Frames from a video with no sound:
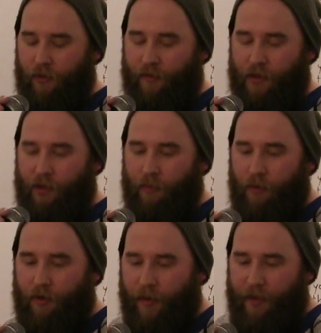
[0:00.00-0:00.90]
you to functional
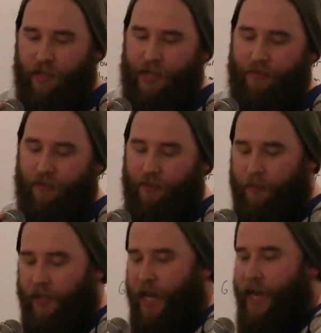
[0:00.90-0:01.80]
programming in
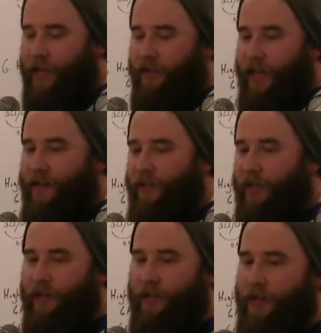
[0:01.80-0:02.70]
JavaScript, and I actually have it
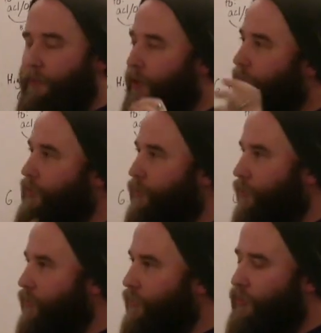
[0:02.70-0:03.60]
here in my
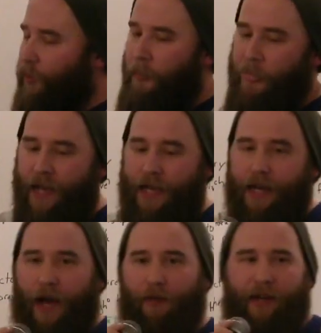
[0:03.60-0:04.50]
resources. So
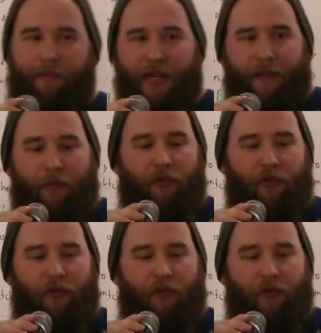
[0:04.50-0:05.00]
I recommend The